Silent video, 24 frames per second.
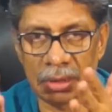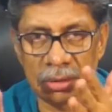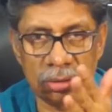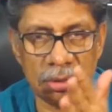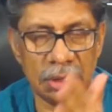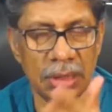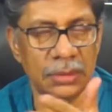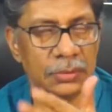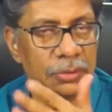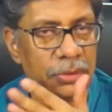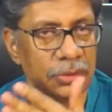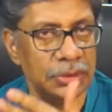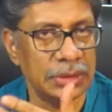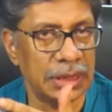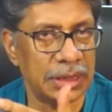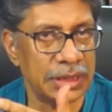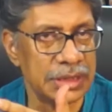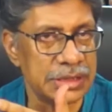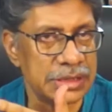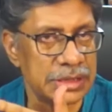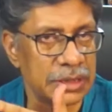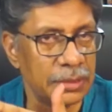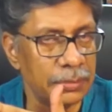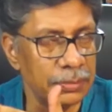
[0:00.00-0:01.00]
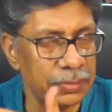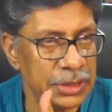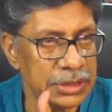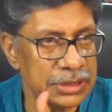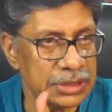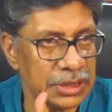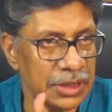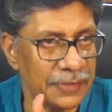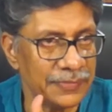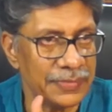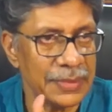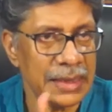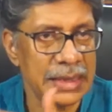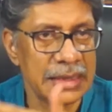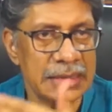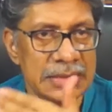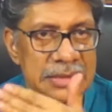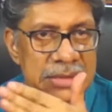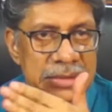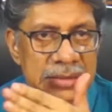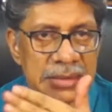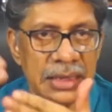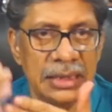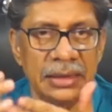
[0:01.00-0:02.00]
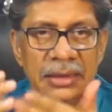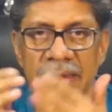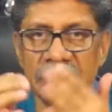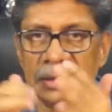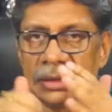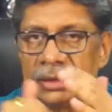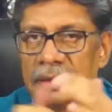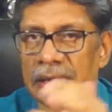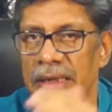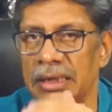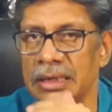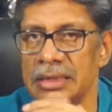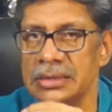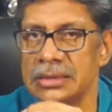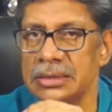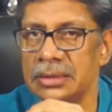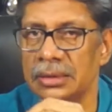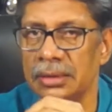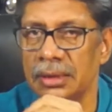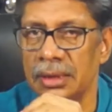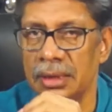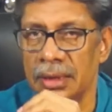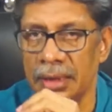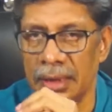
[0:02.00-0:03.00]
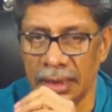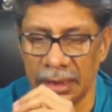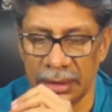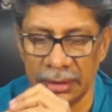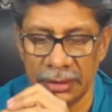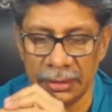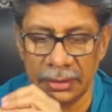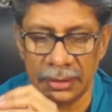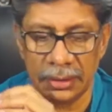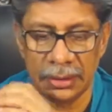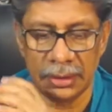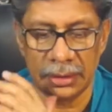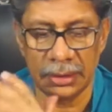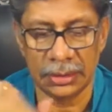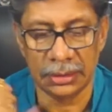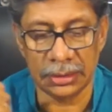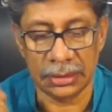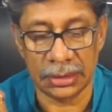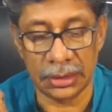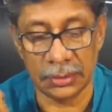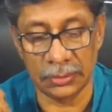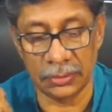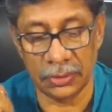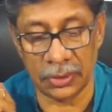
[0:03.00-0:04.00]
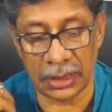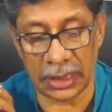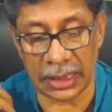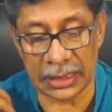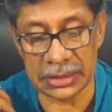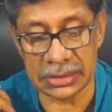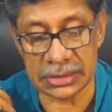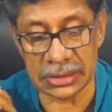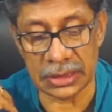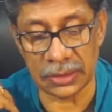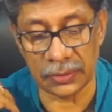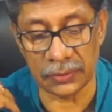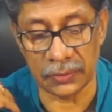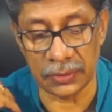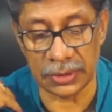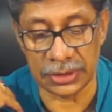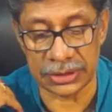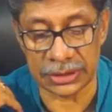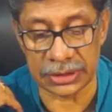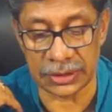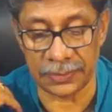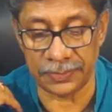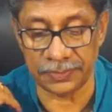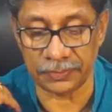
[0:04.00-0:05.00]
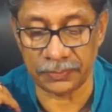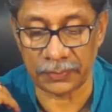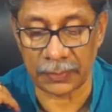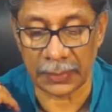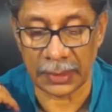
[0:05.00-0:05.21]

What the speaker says: Thermo, that is temperature, salinity, that is haline, thermohaline circulation.